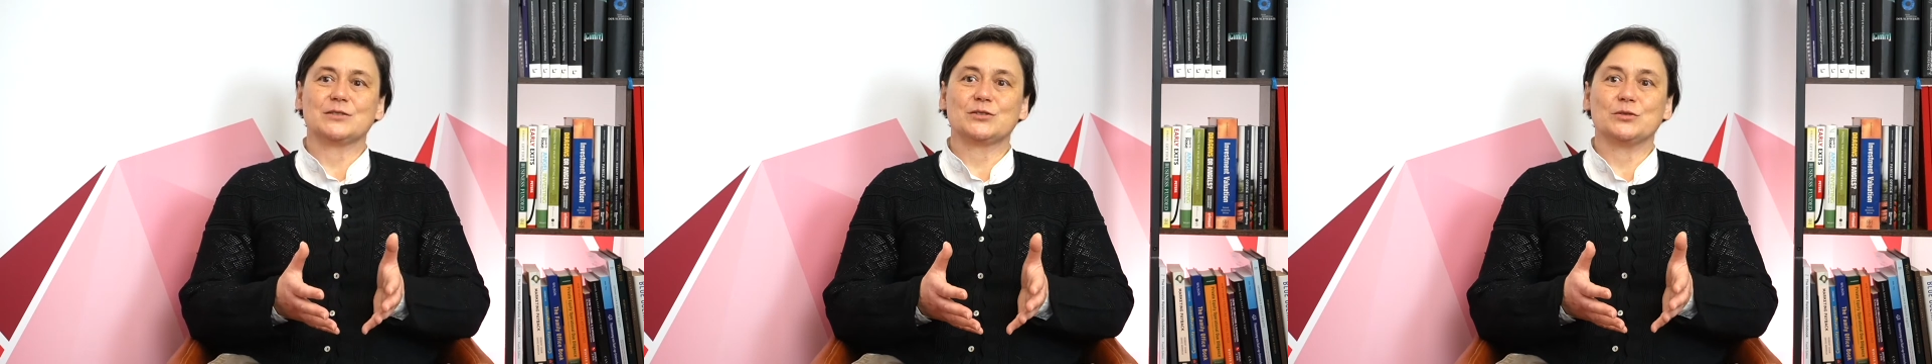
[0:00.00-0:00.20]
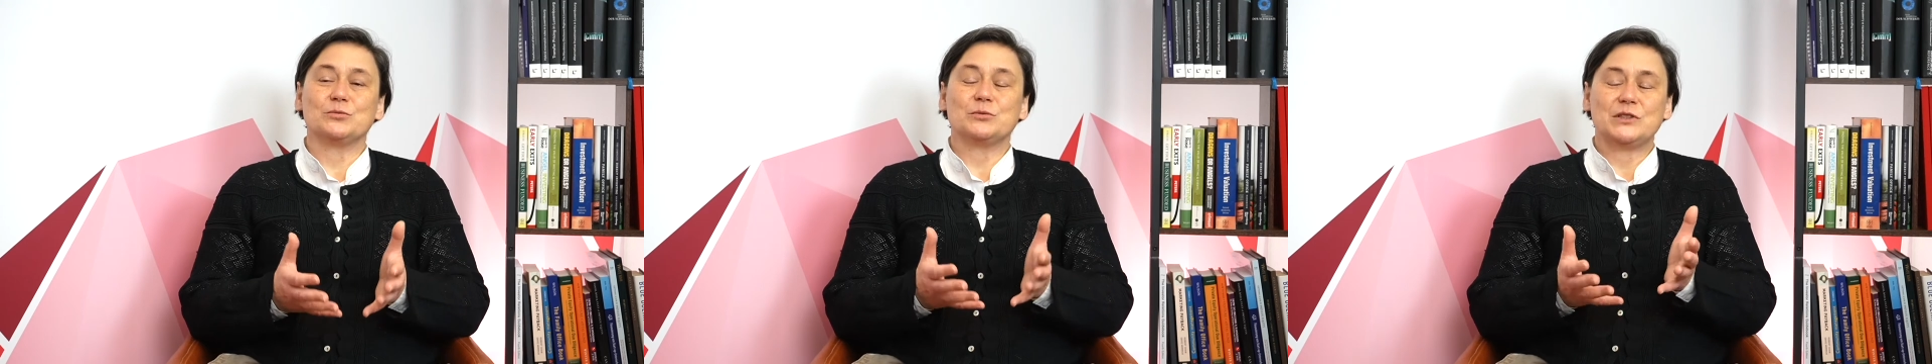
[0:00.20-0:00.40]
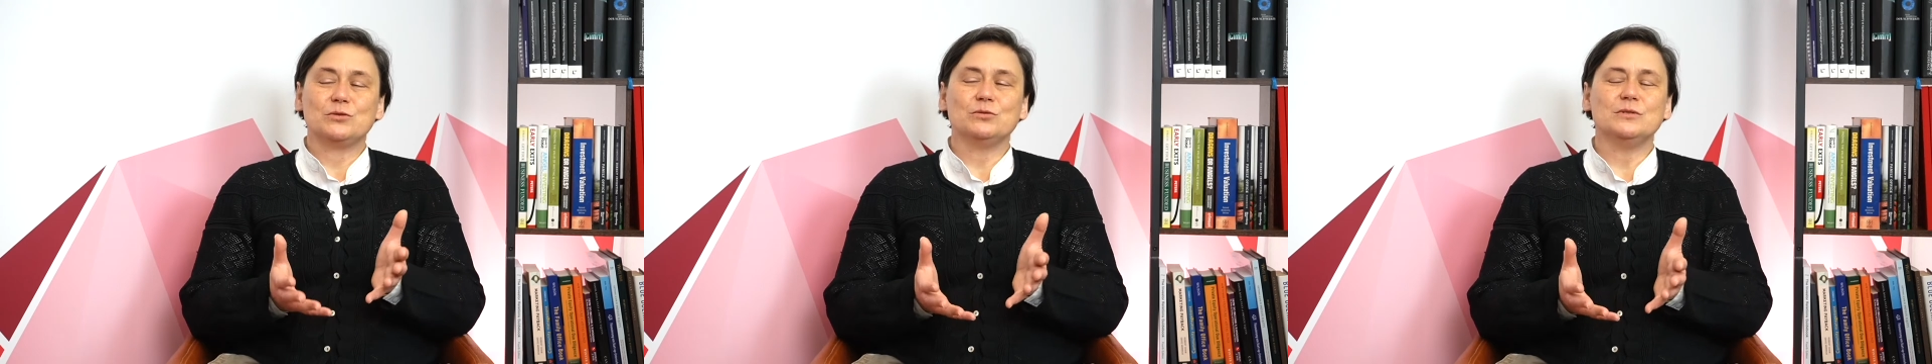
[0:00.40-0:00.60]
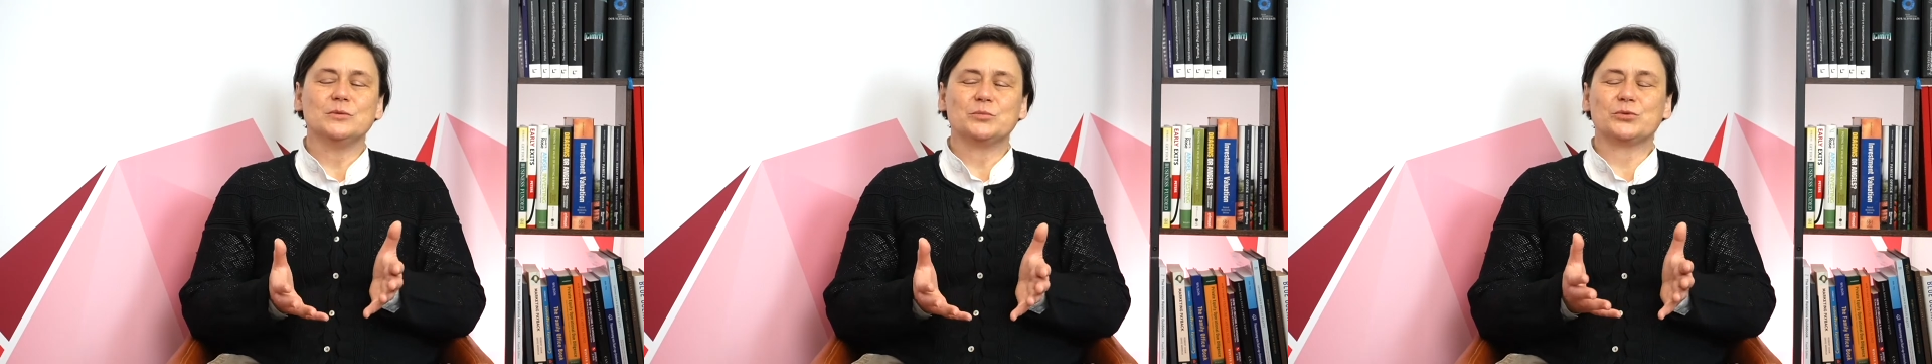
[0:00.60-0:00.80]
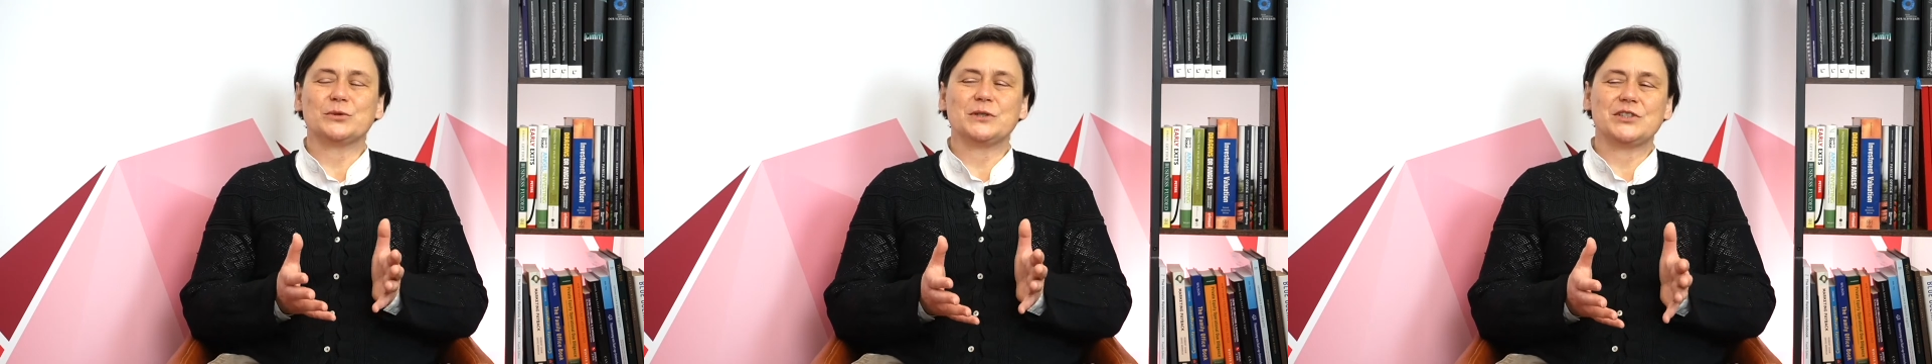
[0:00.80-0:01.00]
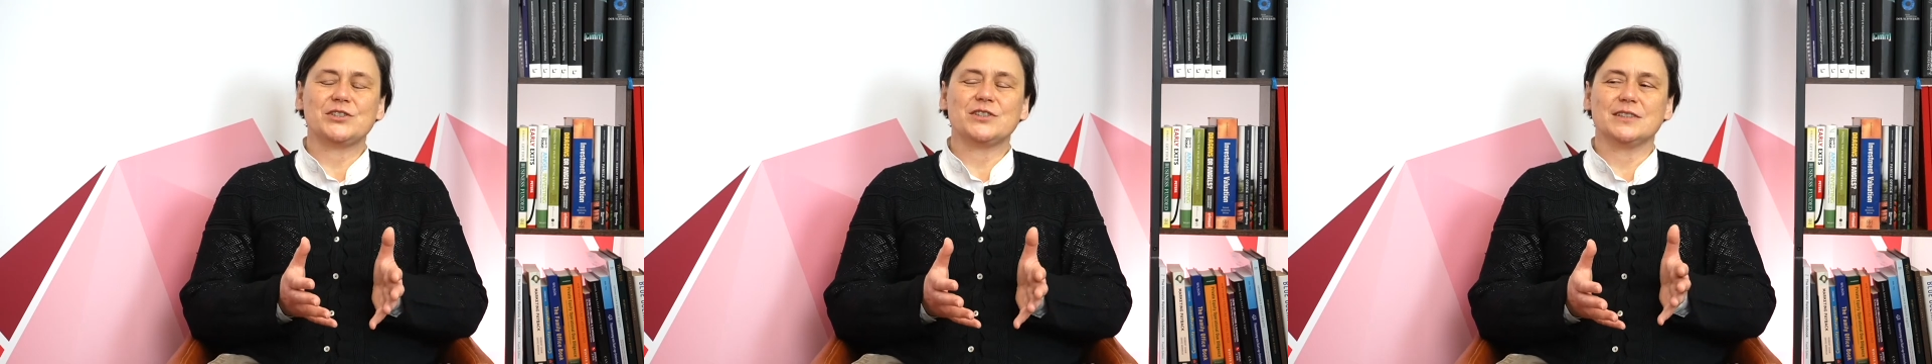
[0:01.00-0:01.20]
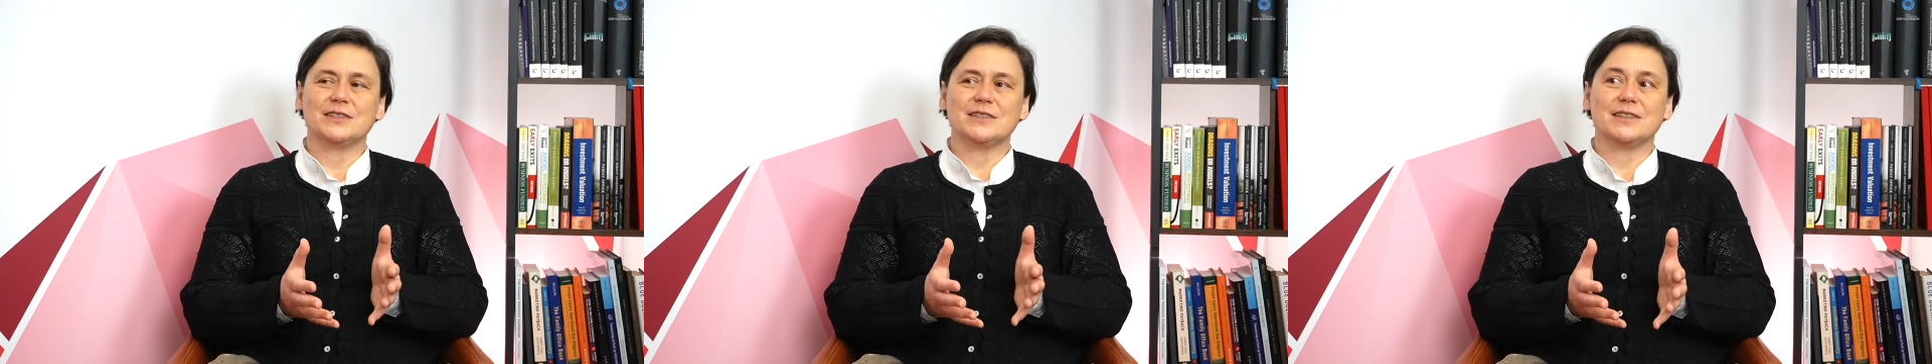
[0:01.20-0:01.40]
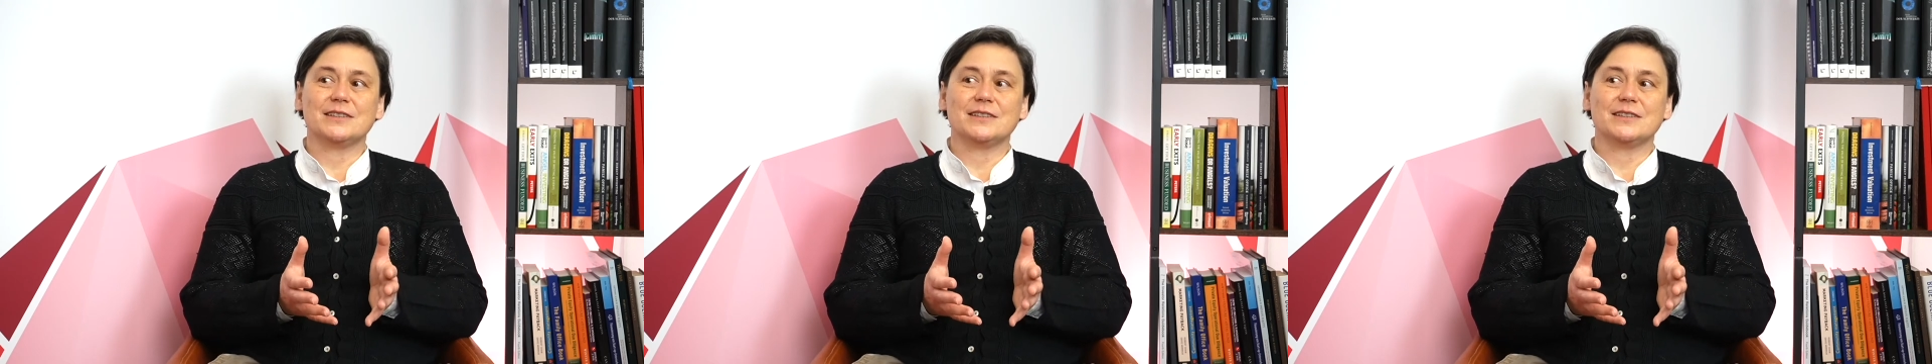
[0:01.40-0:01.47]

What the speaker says: So we do appreciate